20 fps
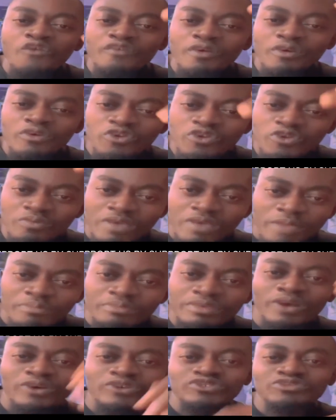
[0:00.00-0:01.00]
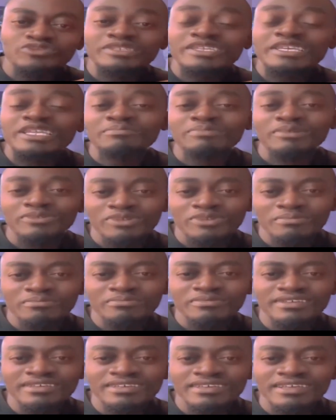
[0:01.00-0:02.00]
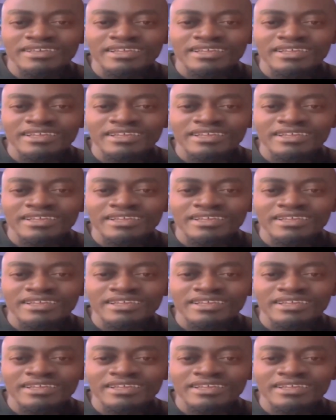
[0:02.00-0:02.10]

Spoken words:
Now, so cast any pager too. What's it?